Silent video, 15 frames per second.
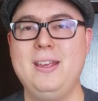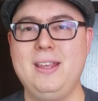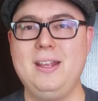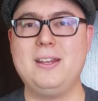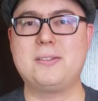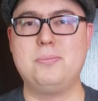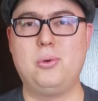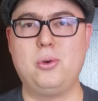
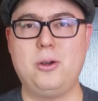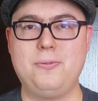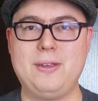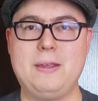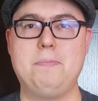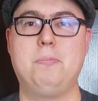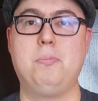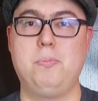It is more of
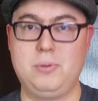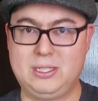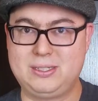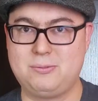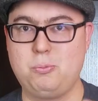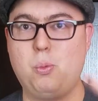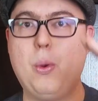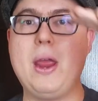a
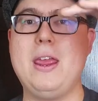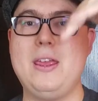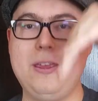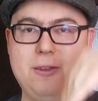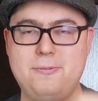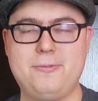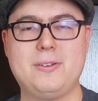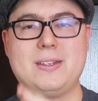
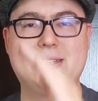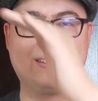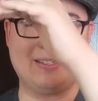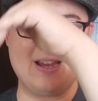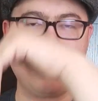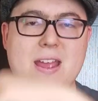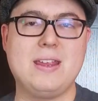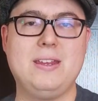wave
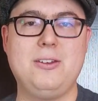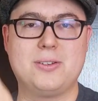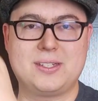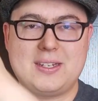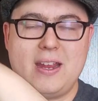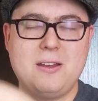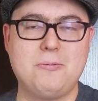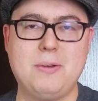sine,
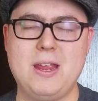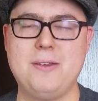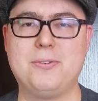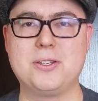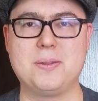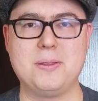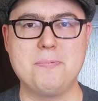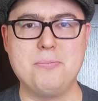sine wave
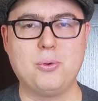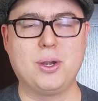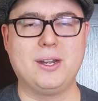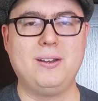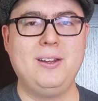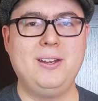or something, where